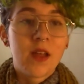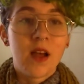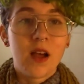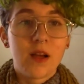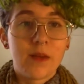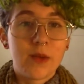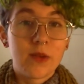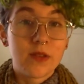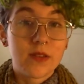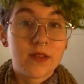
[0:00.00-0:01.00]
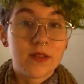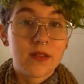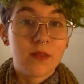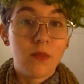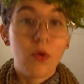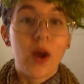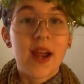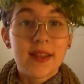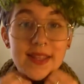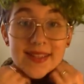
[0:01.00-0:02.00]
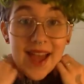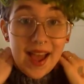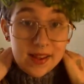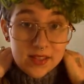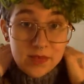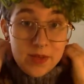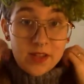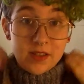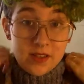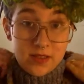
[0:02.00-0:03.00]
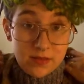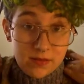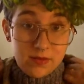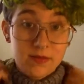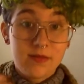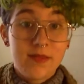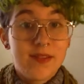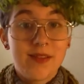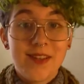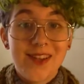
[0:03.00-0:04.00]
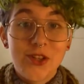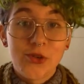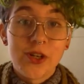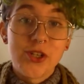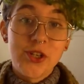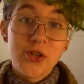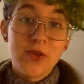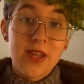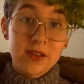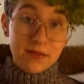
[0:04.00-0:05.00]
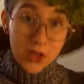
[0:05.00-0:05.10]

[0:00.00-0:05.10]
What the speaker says: It was more highly taxed because King George knew he